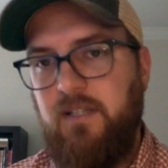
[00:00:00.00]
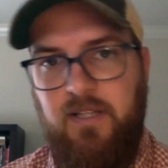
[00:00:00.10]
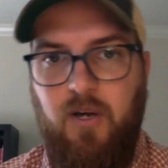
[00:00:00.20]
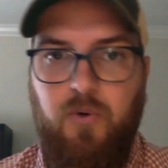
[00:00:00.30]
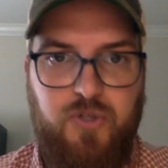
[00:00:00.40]

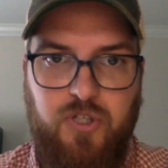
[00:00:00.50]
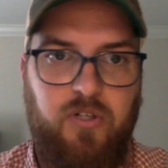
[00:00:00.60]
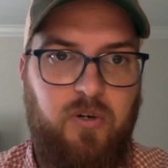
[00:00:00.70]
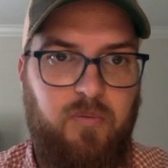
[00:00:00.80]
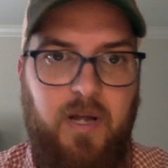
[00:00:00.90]
the
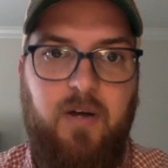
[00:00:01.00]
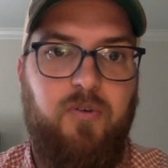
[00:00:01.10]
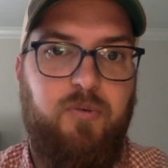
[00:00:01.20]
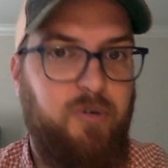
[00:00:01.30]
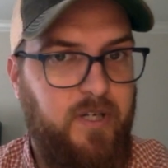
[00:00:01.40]
ocean
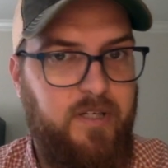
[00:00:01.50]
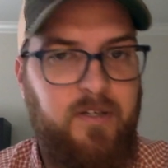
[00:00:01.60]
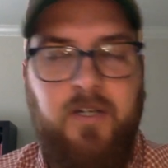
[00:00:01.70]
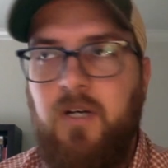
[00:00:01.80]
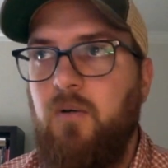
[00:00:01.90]
around
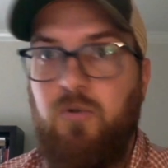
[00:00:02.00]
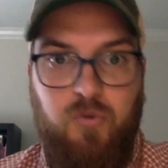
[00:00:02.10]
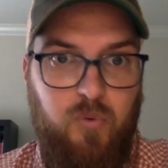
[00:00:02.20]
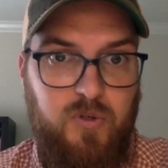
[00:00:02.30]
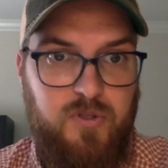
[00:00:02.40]
Britain was a war